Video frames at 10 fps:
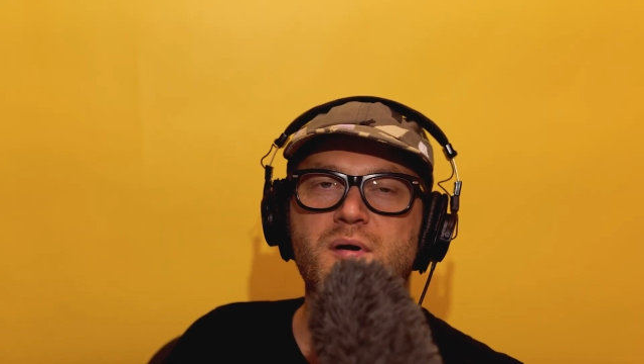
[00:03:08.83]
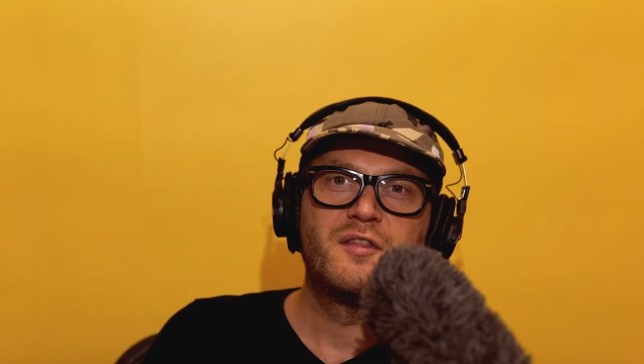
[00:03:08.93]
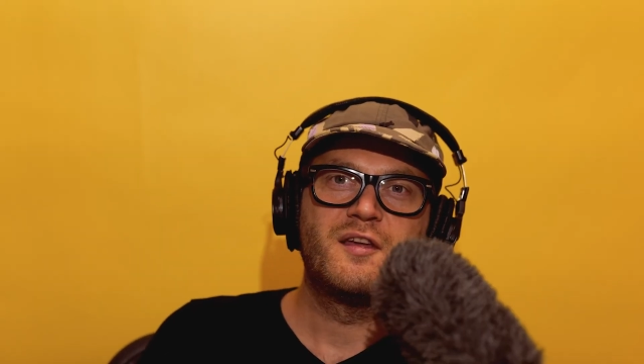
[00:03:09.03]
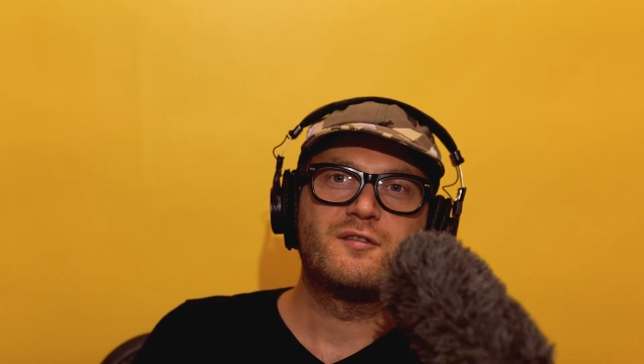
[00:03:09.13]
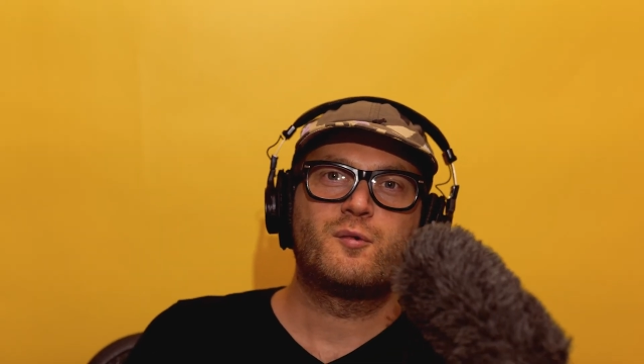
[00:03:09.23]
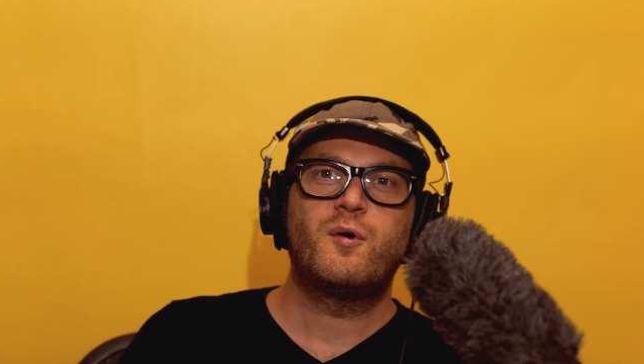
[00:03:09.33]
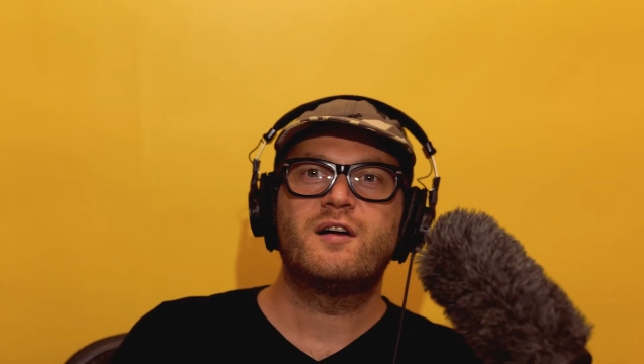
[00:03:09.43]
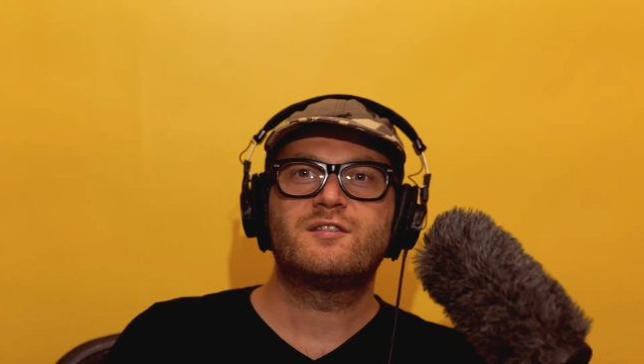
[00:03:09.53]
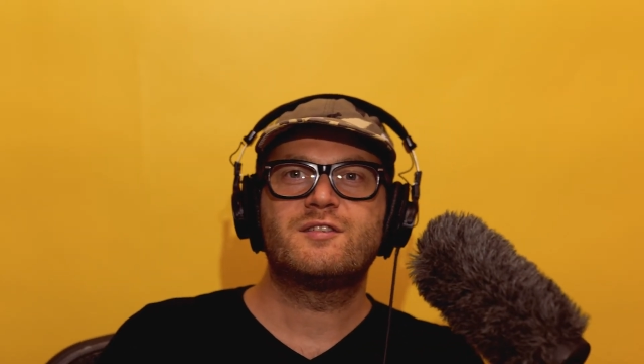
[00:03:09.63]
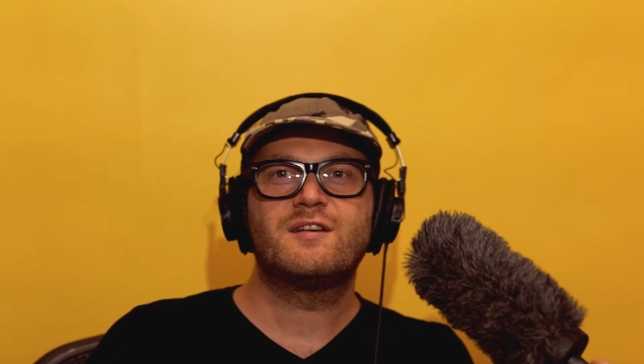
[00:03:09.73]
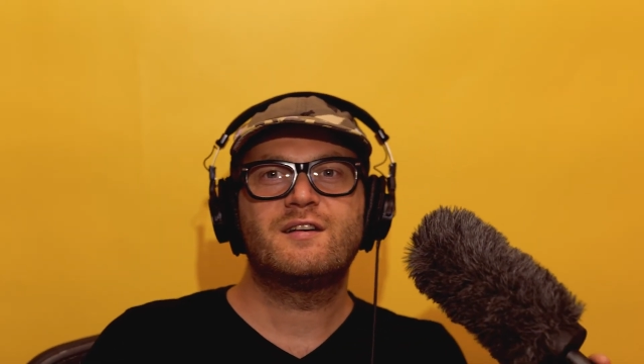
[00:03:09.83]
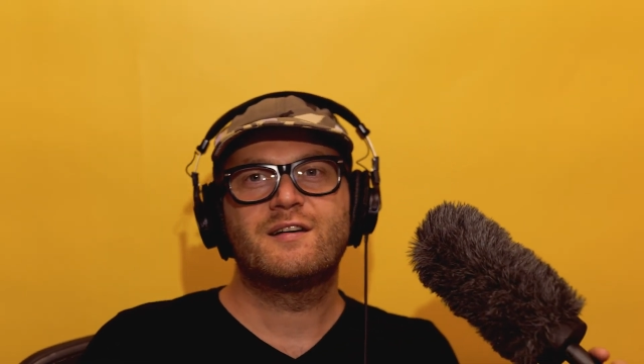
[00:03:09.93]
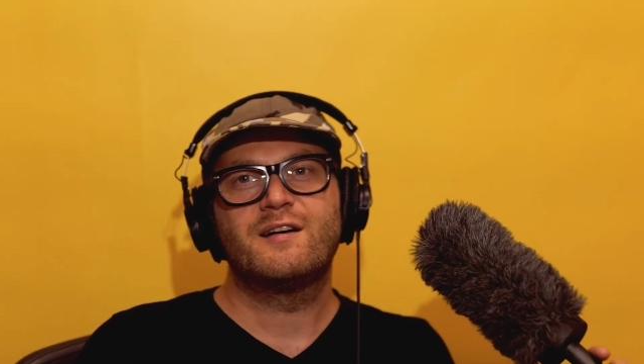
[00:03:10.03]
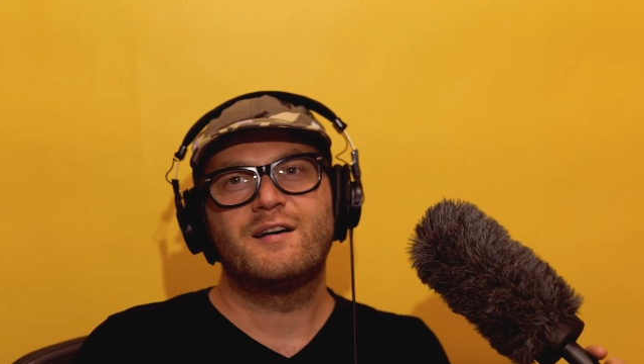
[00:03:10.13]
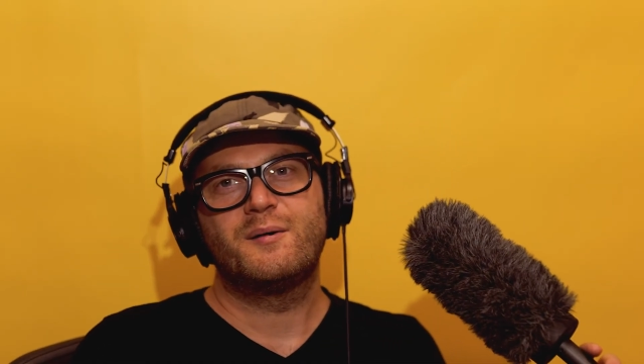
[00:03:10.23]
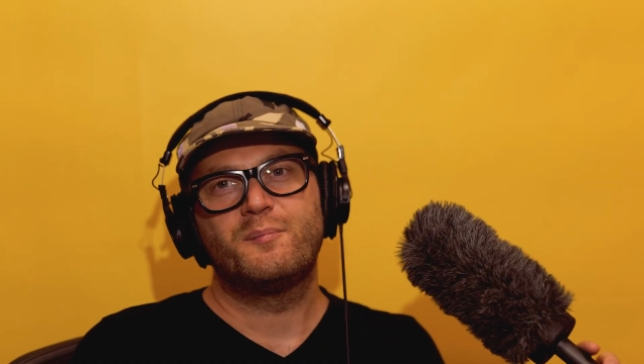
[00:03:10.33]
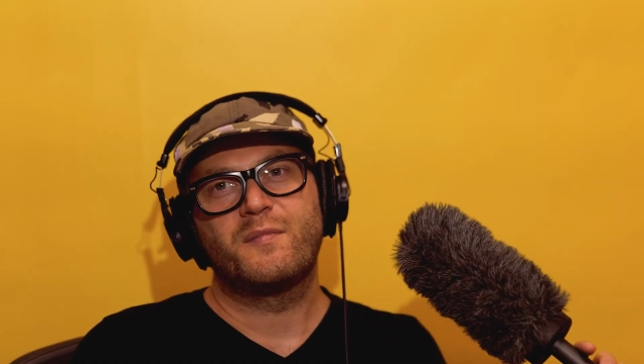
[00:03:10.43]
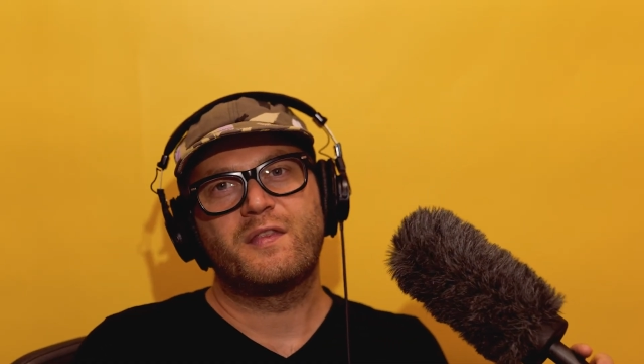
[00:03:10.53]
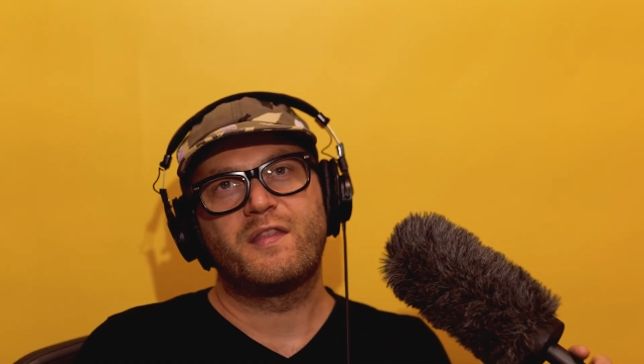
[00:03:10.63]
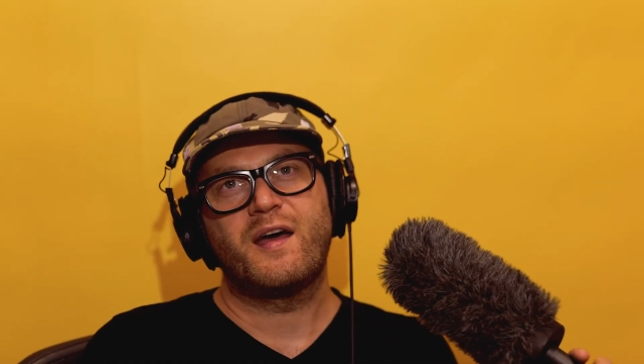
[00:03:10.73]
Thanks for watching.
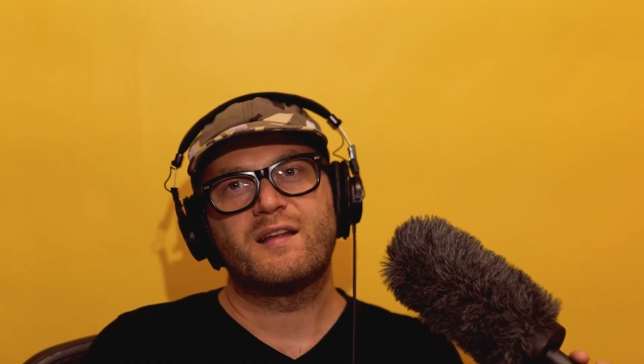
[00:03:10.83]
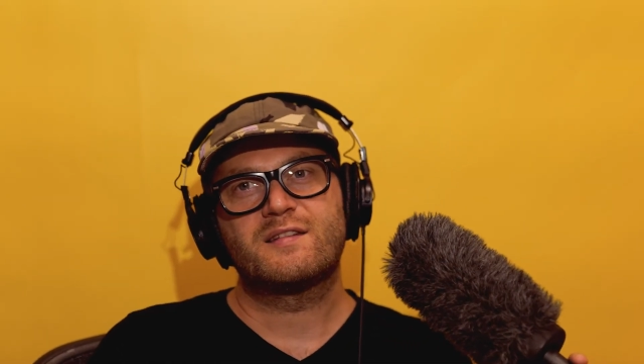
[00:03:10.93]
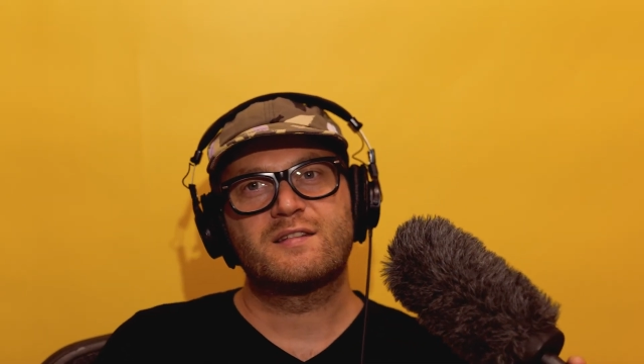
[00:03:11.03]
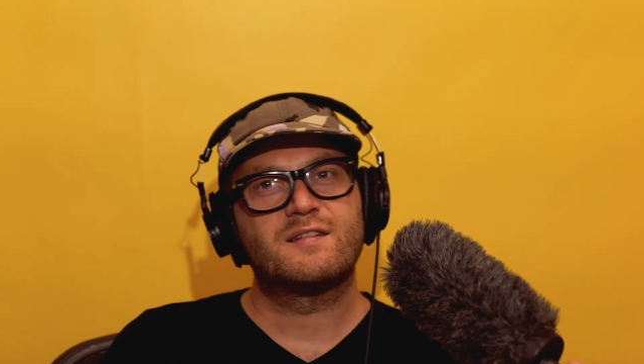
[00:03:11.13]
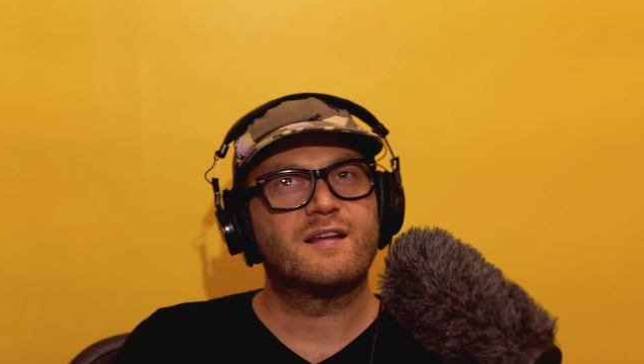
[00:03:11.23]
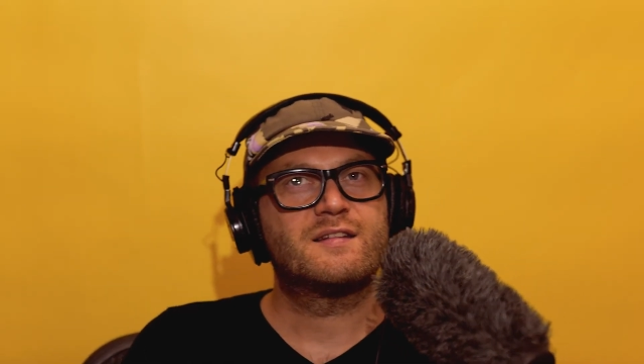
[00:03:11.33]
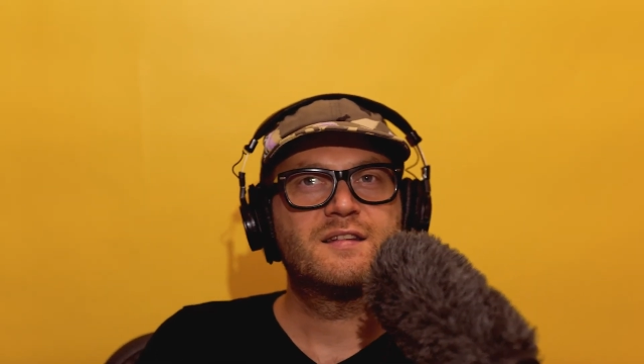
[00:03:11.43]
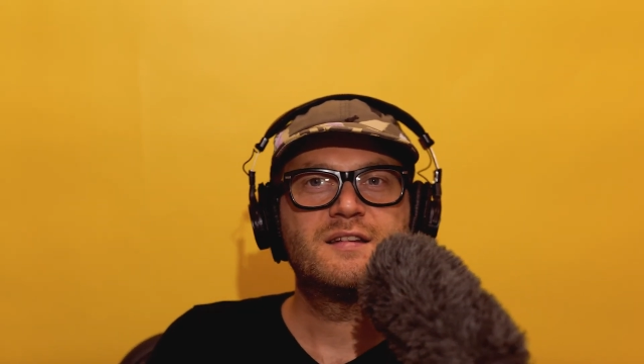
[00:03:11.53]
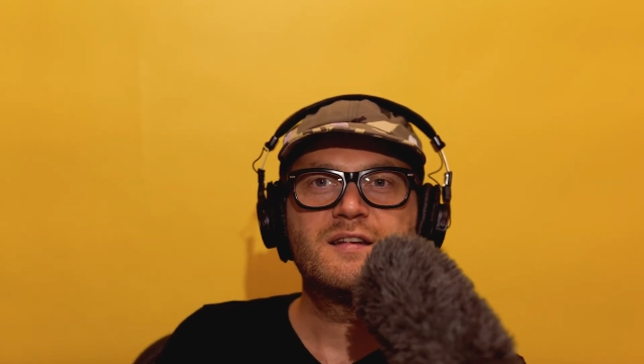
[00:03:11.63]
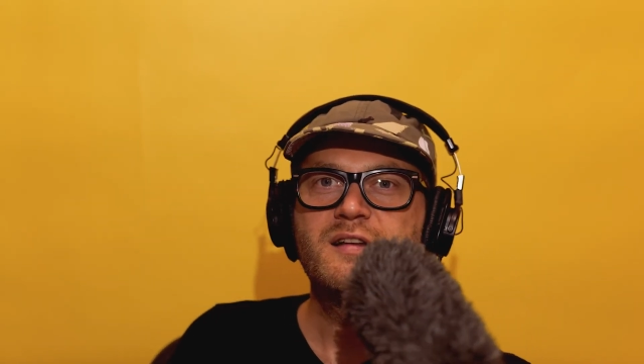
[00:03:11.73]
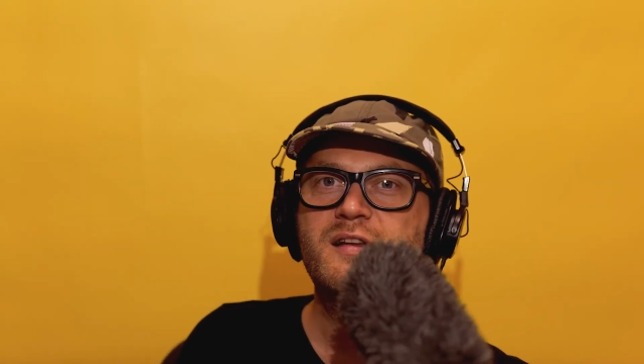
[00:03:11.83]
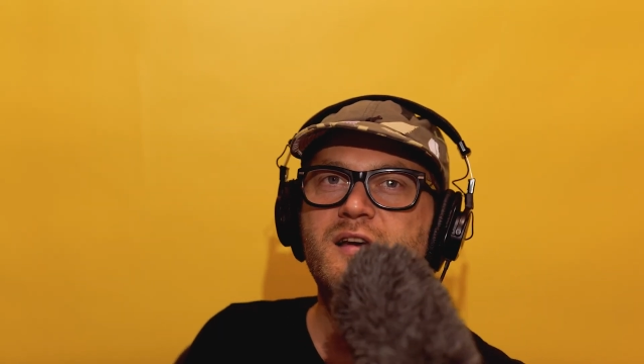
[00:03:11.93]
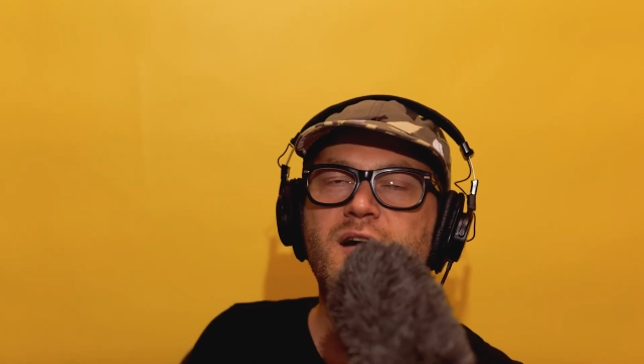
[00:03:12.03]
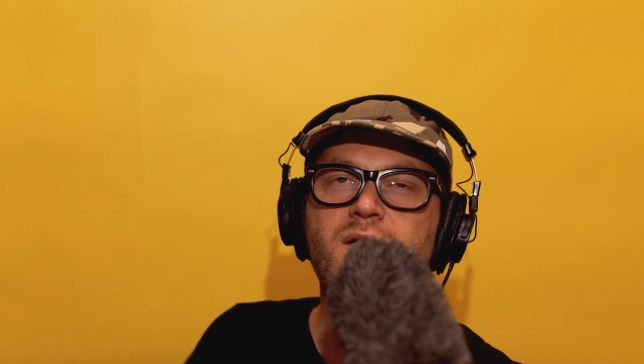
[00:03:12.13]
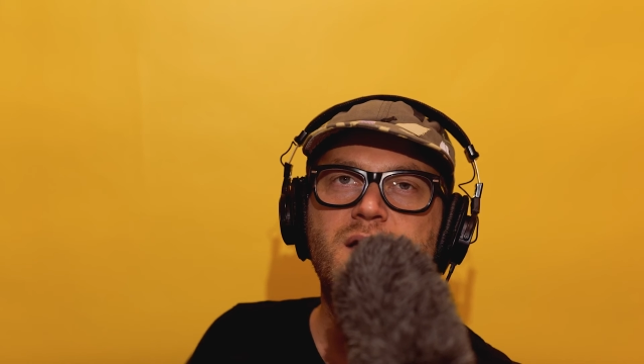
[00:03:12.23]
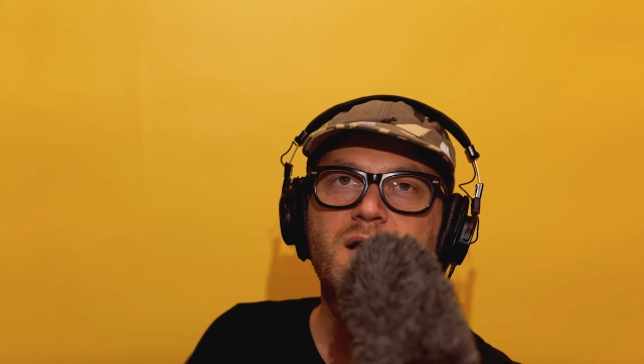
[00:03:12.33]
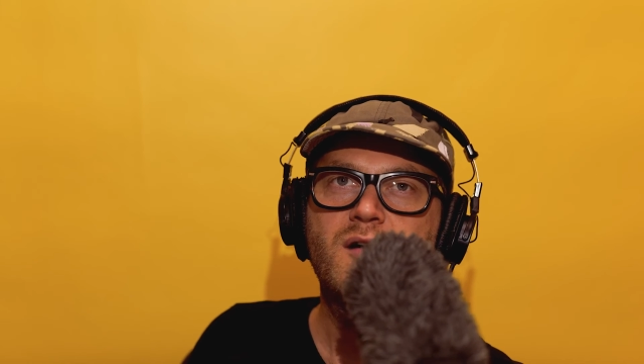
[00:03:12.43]
That's the dealio here.